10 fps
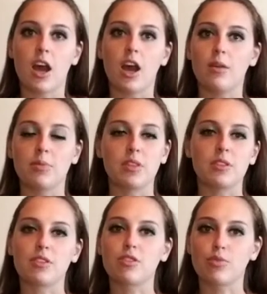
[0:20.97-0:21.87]

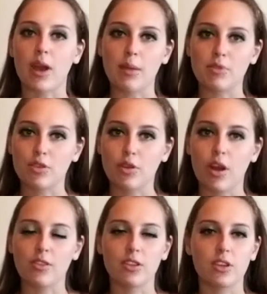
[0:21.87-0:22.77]
The straps
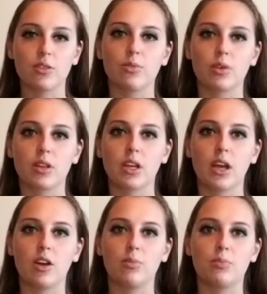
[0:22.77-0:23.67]
across it really
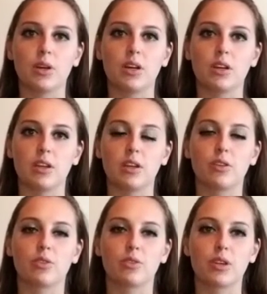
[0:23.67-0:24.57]
help
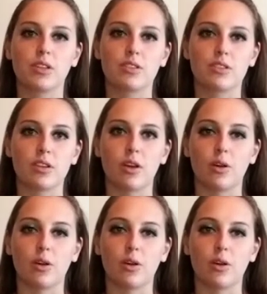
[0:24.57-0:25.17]
increase